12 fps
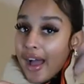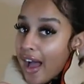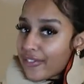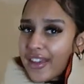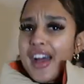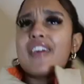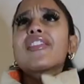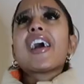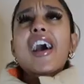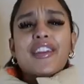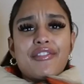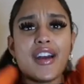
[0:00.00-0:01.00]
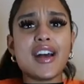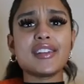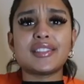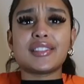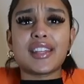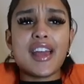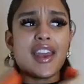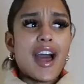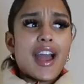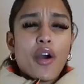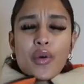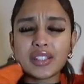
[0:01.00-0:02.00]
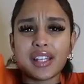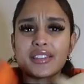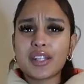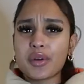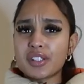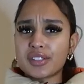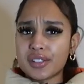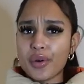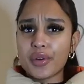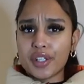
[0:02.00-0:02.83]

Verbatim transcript: haven't ever had a vest and I always thought they were so